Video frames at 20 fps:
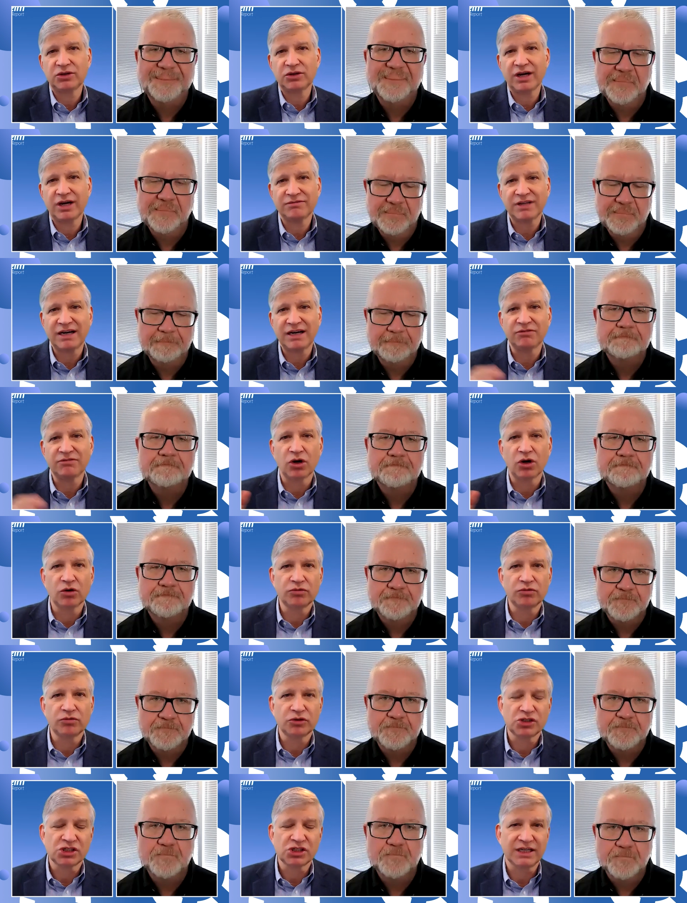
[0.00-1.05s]
Speaker 1: you have to have
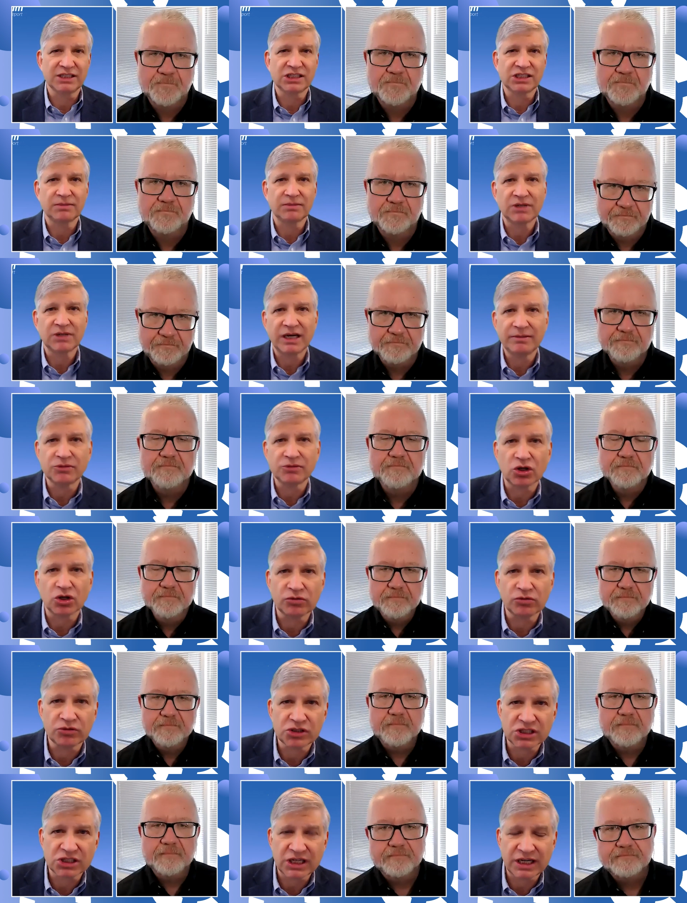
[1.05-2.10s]
oversight. Sometimes
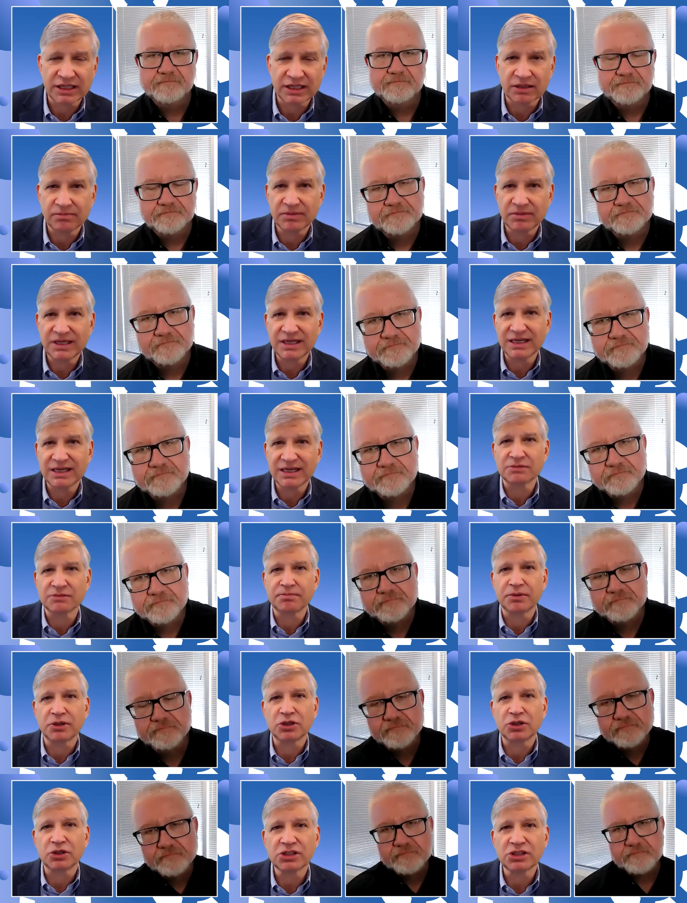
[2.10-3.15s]
oversight can be as
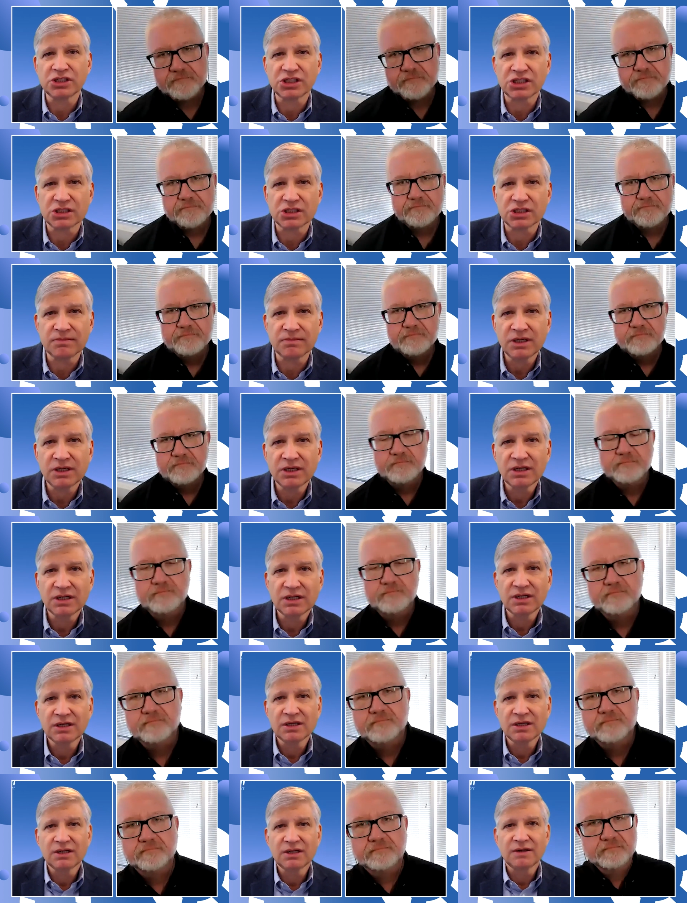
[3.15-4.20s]
burdensome
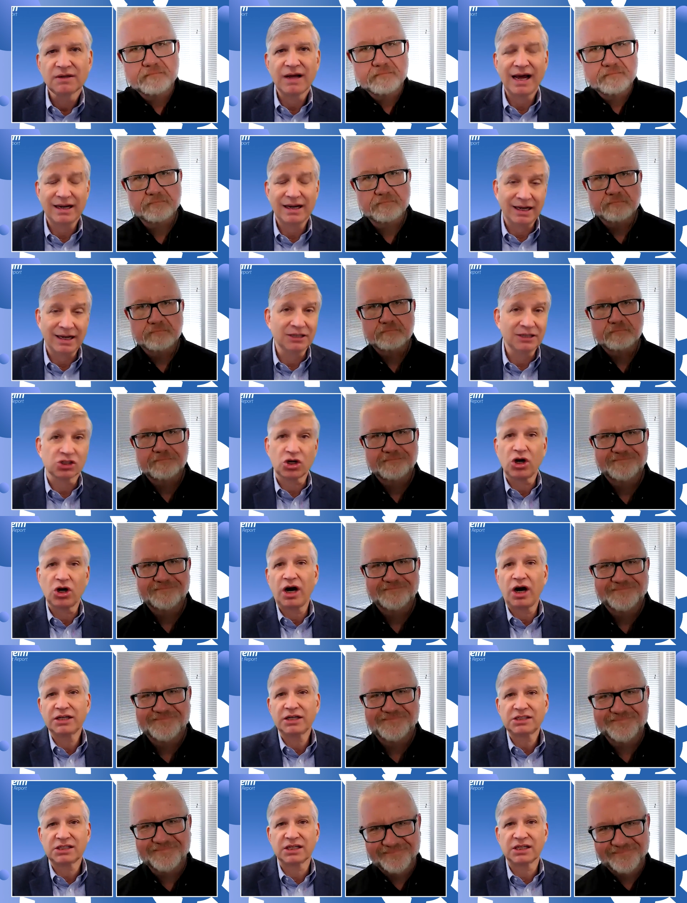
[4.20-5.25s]
and as
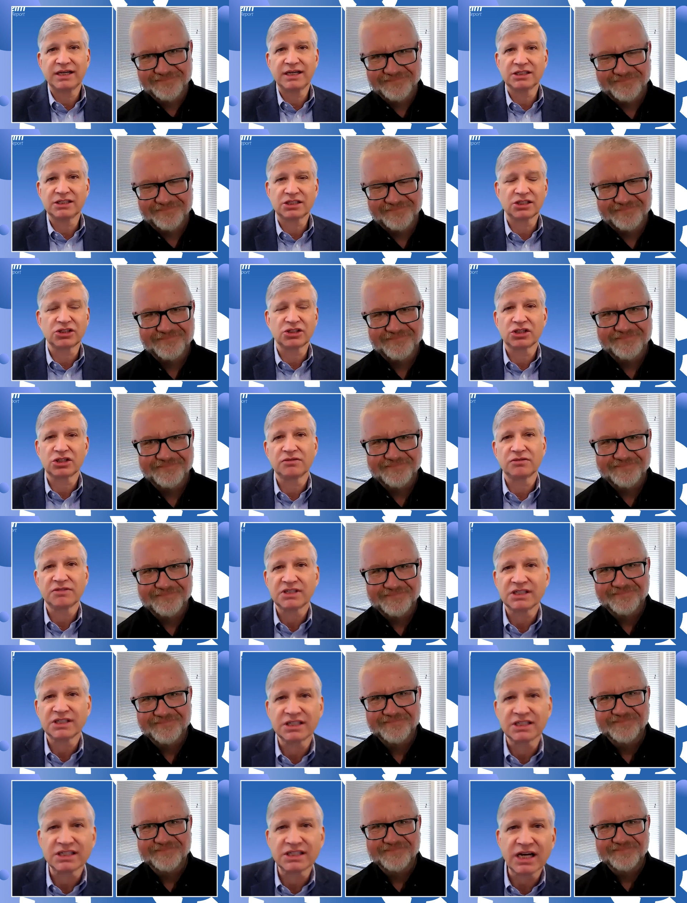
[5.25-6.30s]
costly as the service
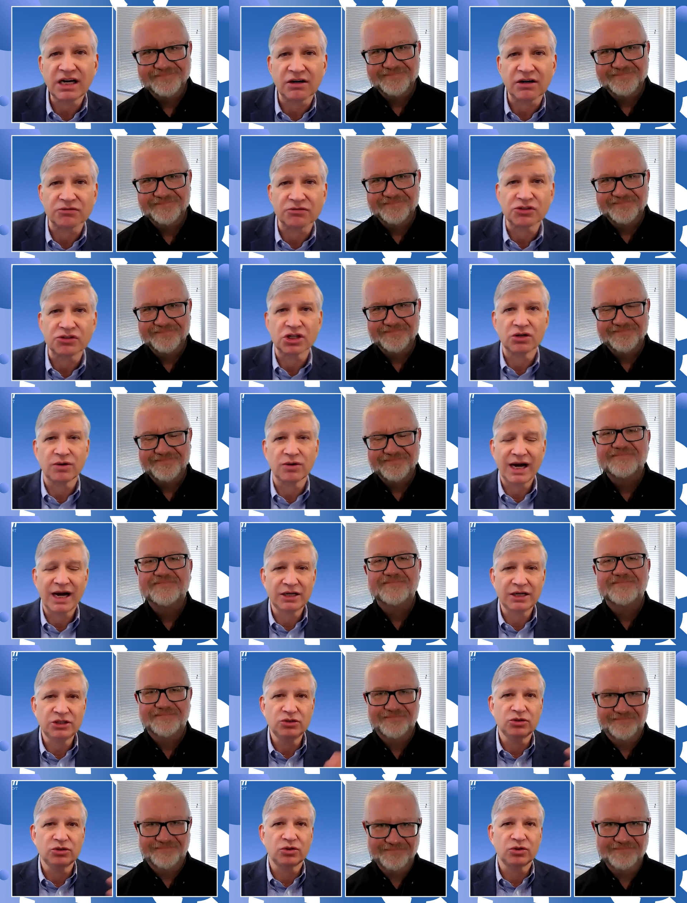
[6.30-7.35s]
itself. So, how do
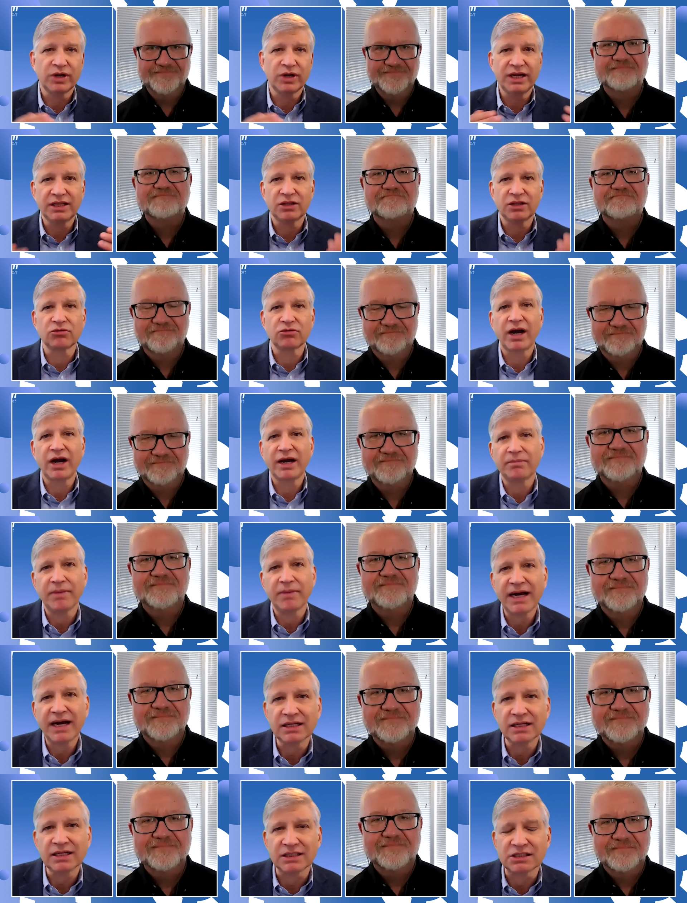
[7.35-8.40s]
you create the right
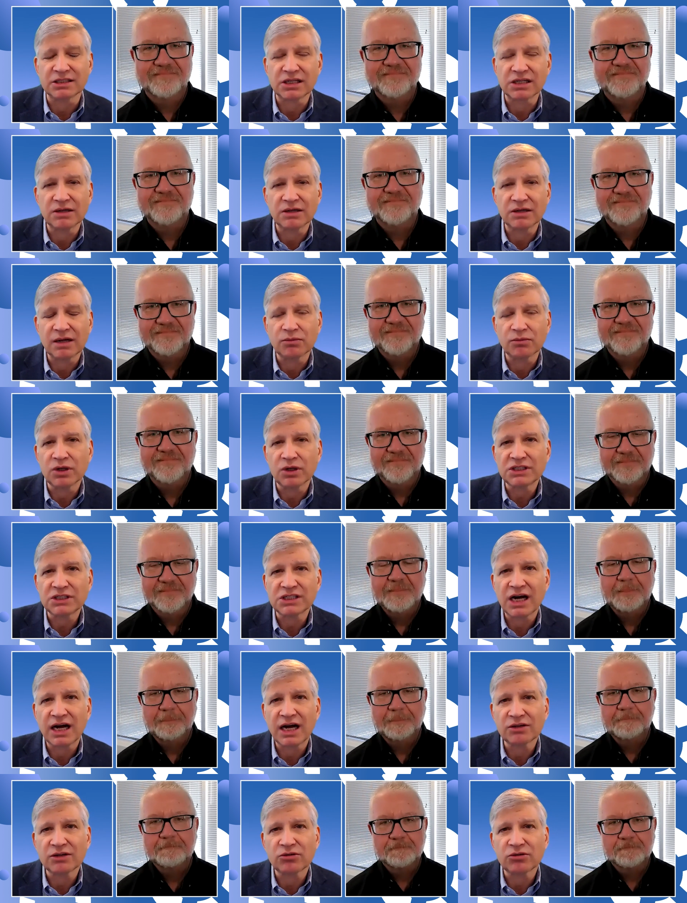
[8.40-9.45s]
balance? And, and what's
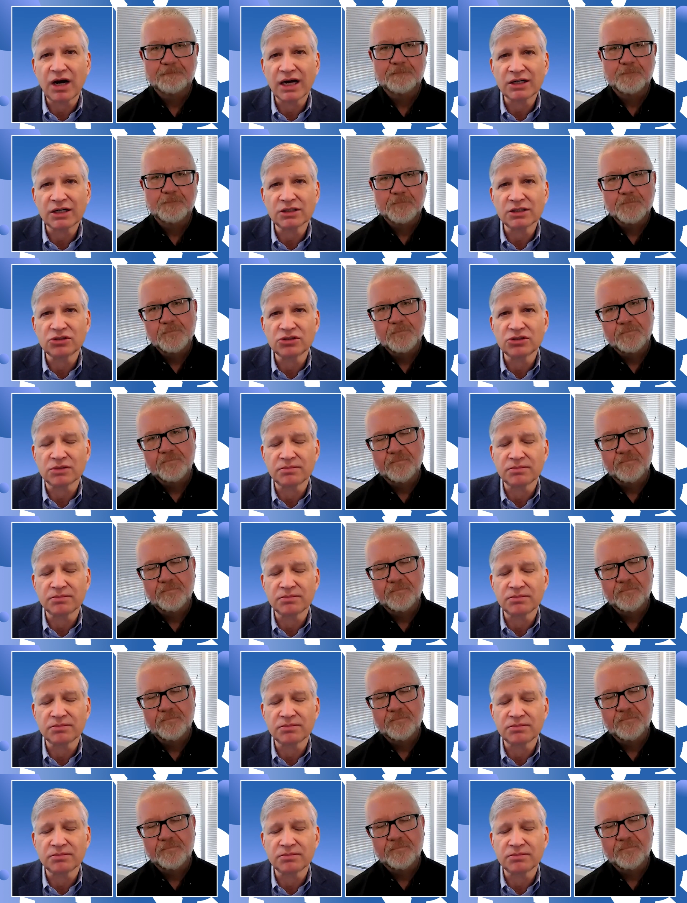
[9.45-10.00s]
Colorado's